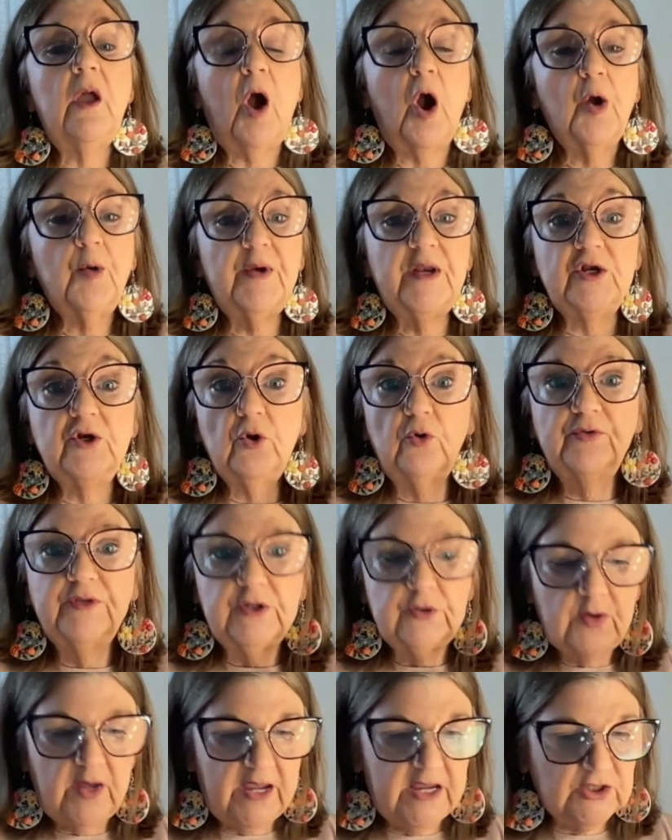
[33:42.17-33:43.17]
already know that
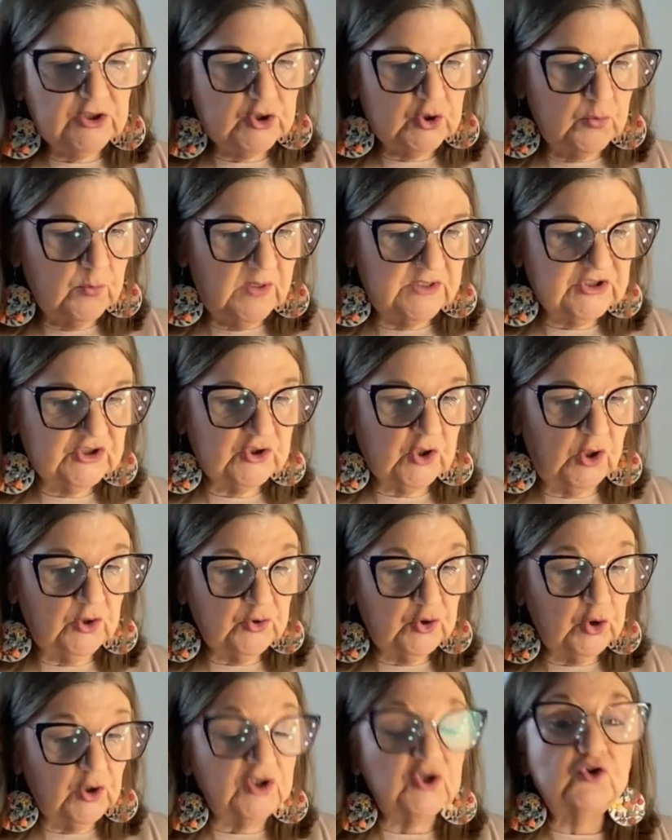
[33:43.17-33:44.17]
you ate too much salt.
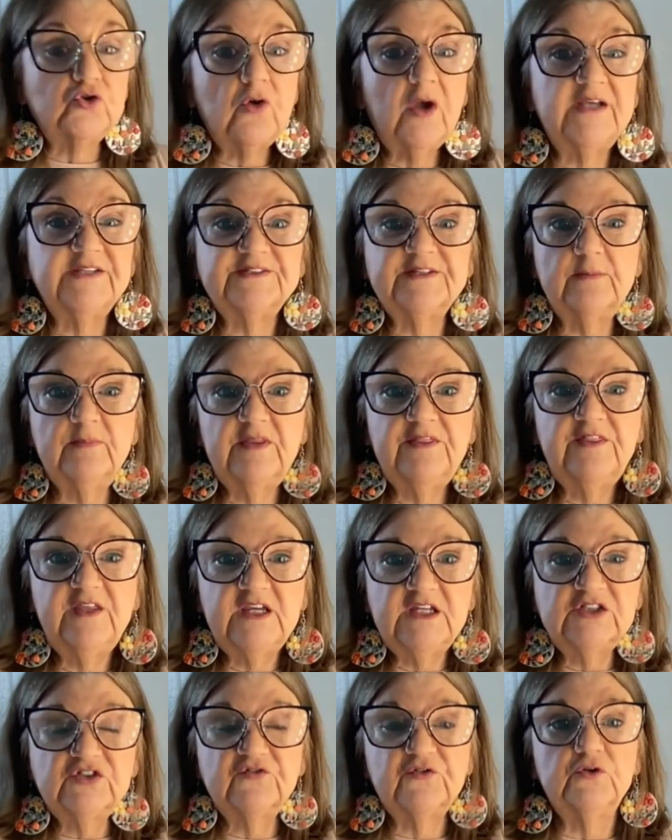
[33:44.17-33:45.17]
You can try some of
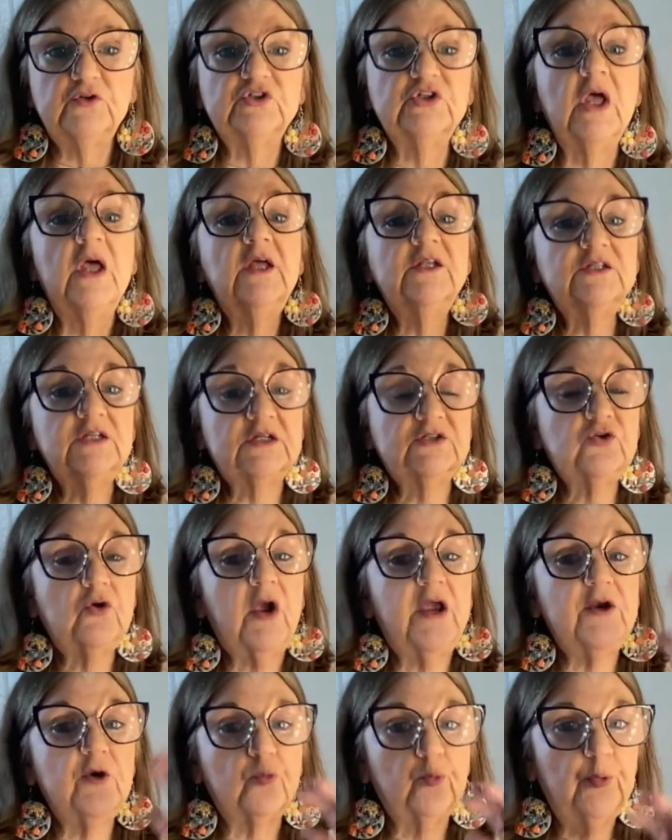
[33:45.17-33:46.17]
these foods to
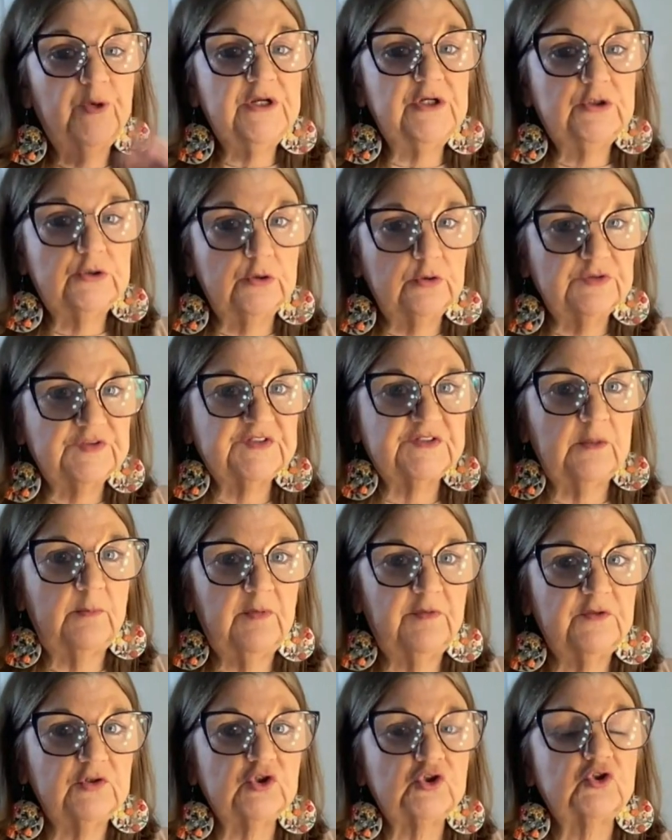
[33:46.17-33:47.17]
try to reduce some
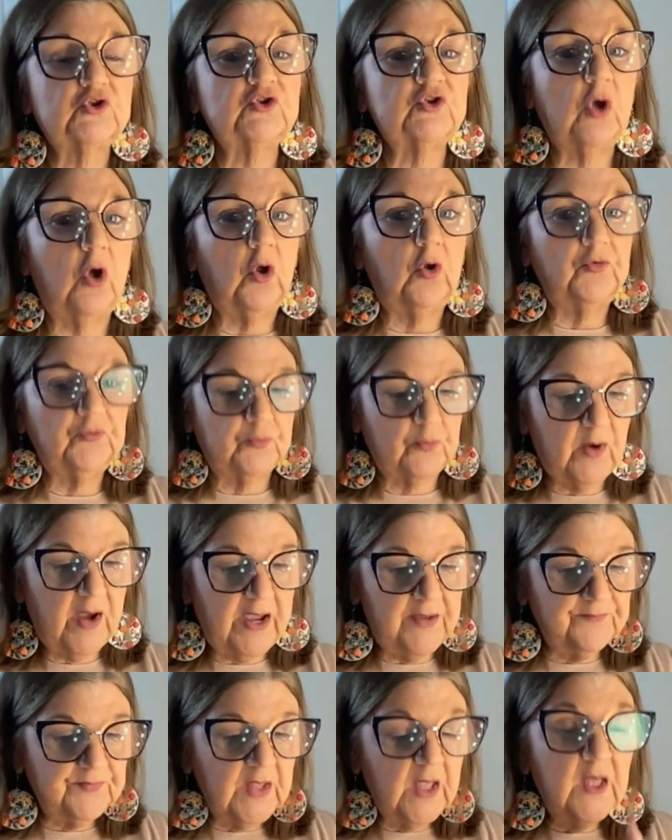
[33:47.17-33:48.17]
of the salt,
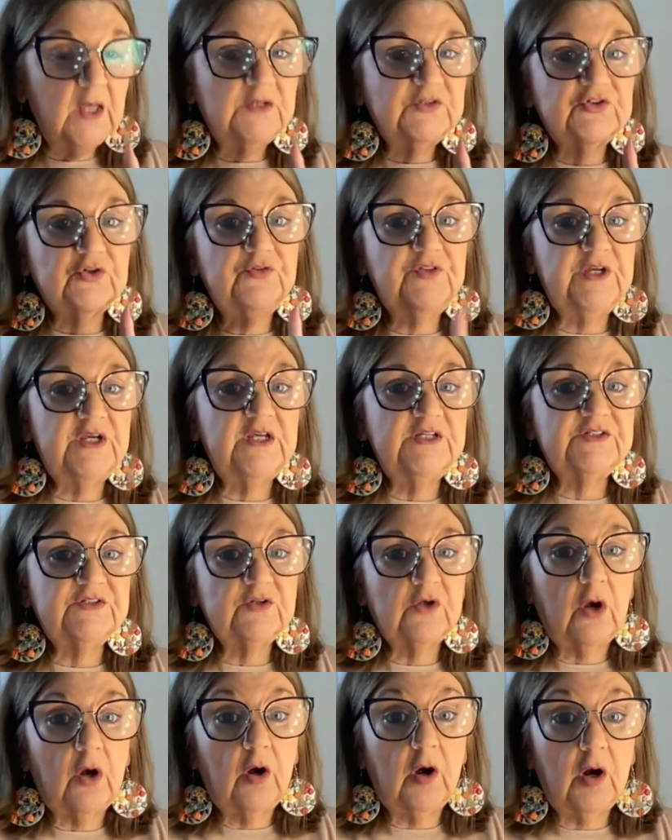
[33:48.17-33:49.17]
right? So these
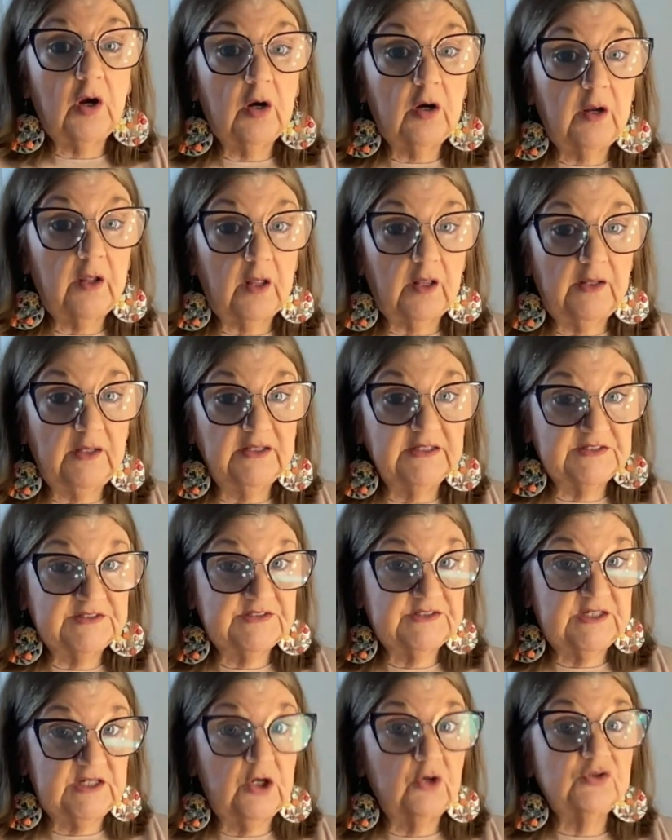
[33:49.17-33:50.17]
are a
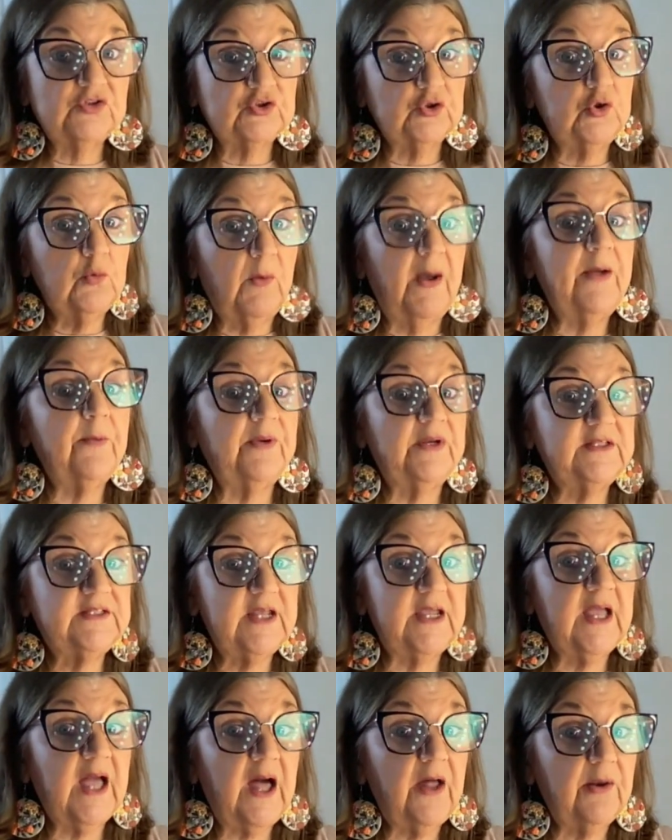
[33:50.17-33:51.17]
list here. So you might want to
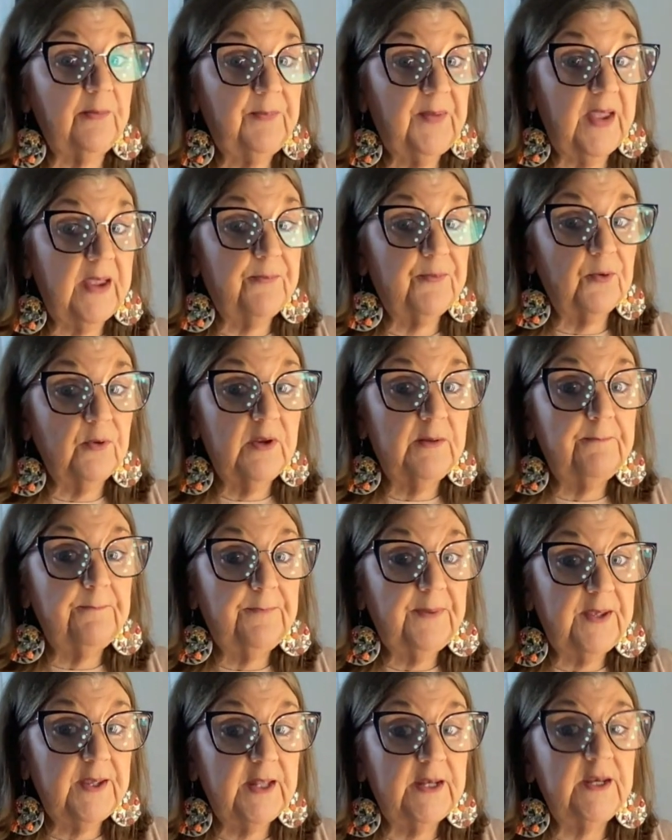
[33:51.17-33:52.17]
take out a paper and
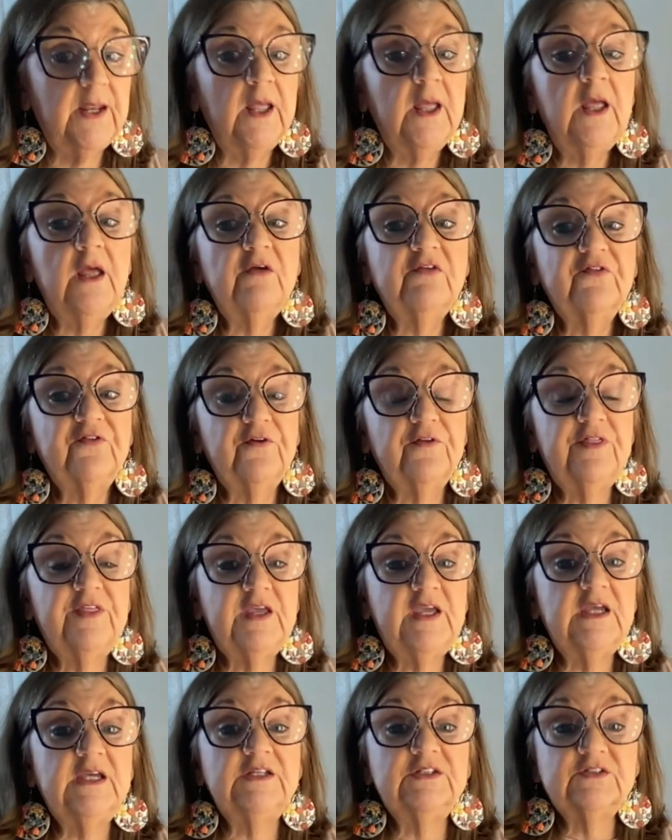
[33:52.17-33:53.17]
pen for
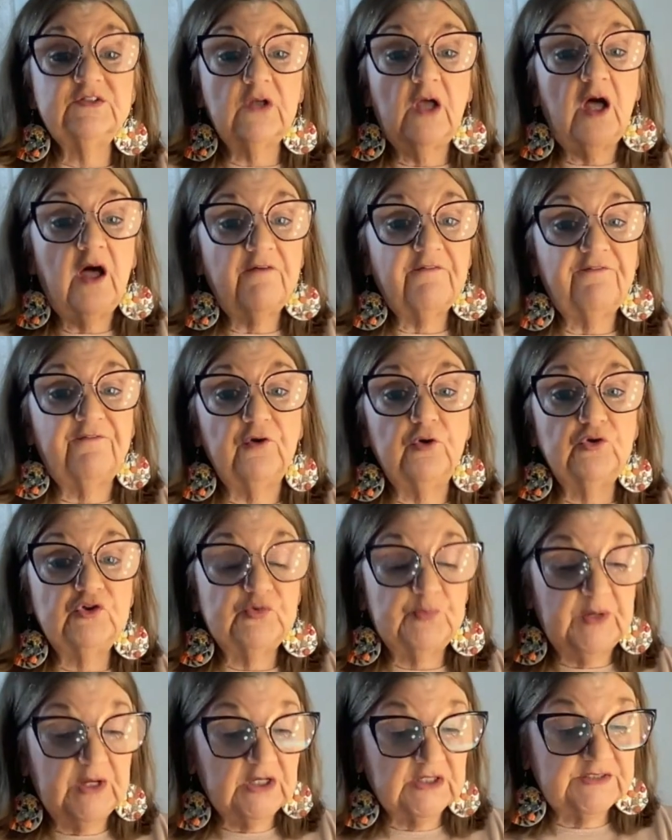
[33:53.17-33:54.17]
these foods,
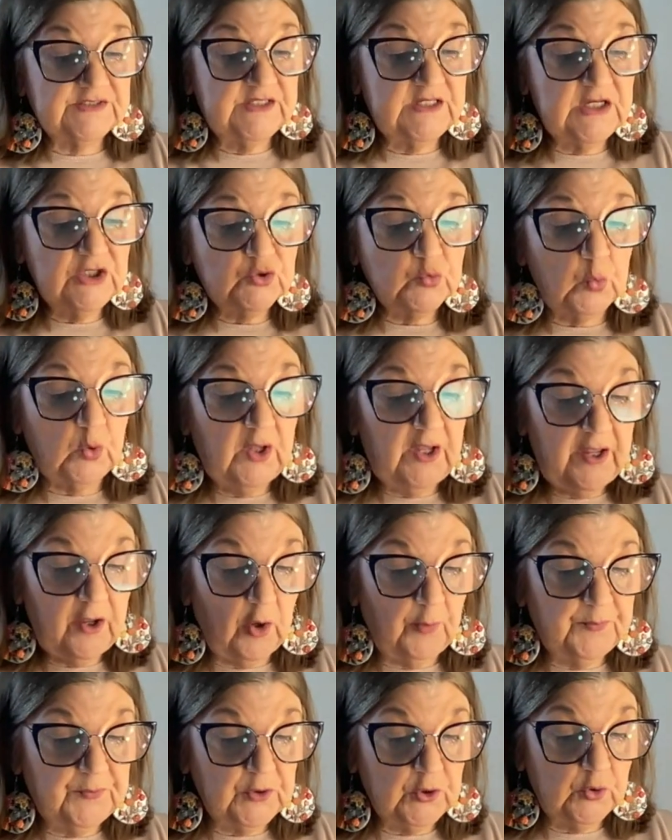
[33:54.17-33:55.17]
because these will
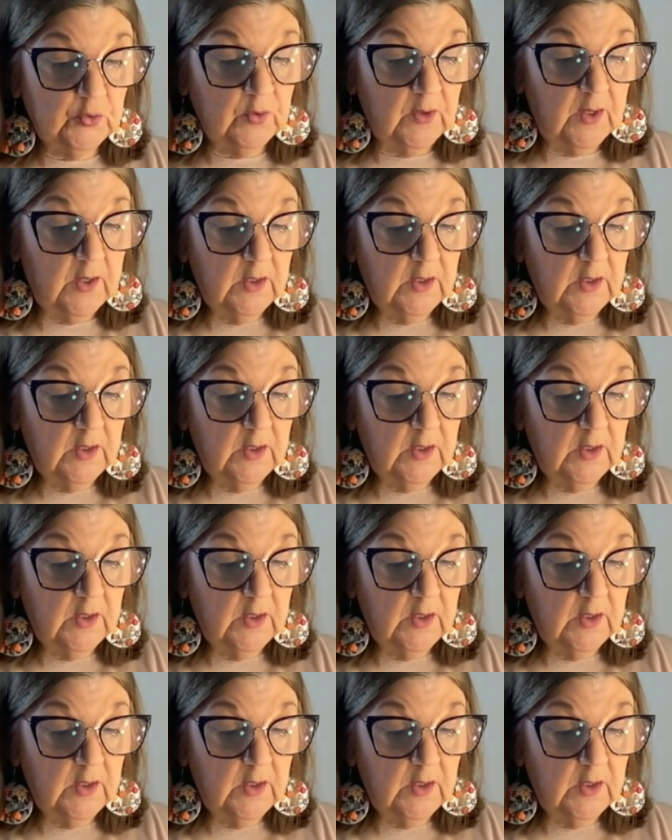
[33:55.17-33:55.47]
help you